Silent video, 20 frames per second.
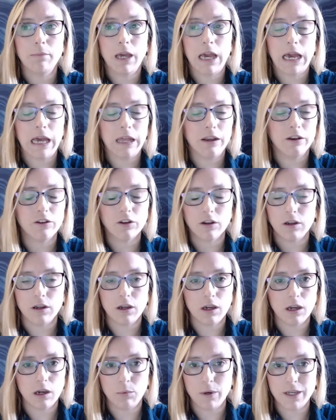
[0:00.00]
And
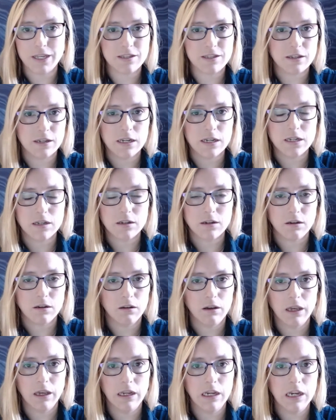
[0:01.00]
I wasted
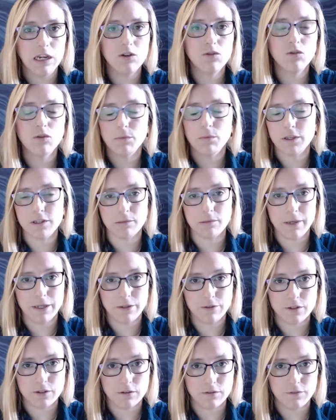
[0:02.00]
an enormous
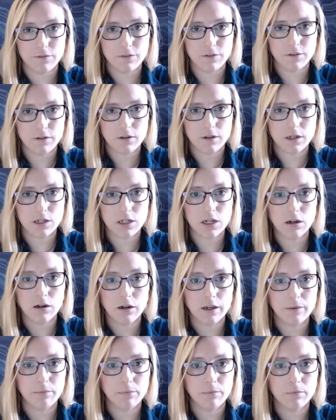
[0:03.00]
amount of
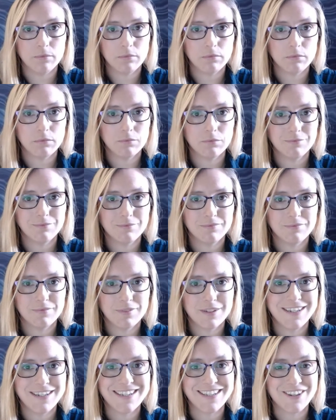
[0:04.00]
time
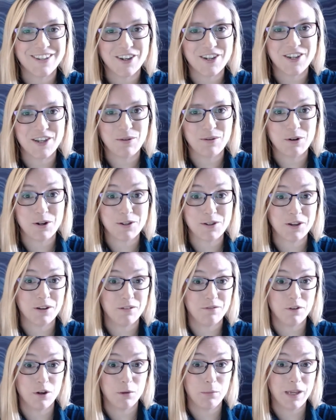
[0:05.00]
deciding where I was going to
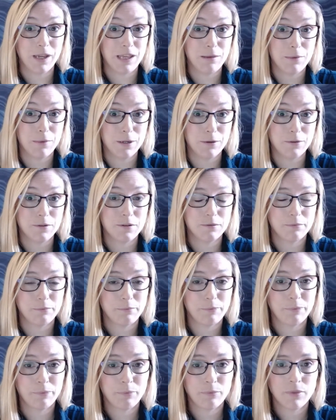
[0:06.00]
file my emails.
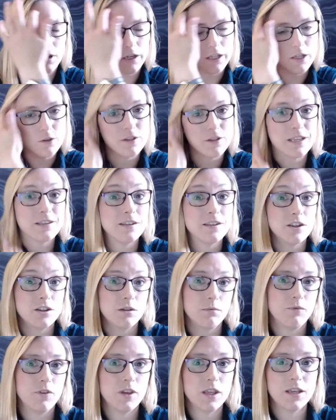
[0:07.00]
I used that
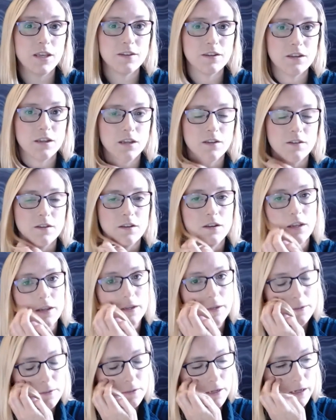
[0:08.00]
system for years and years and
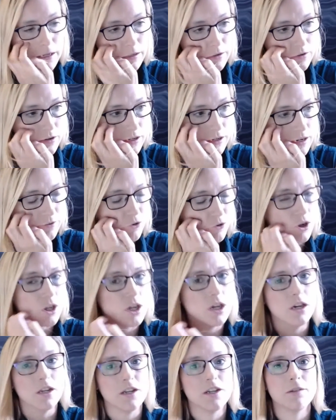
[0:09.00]
years, and it never
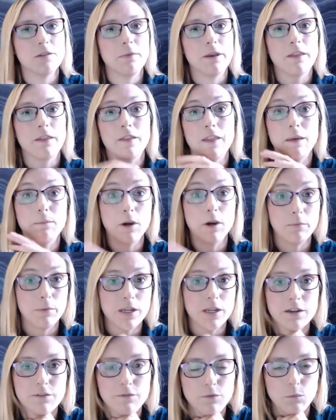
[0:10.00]
occurred to me that there might be a
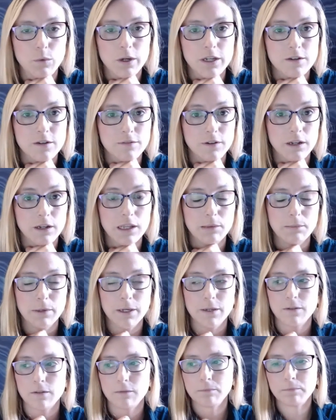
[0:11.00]
different way to file
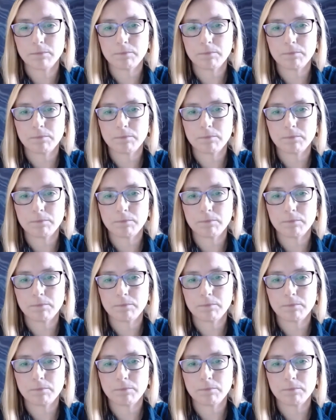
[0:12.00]
emails.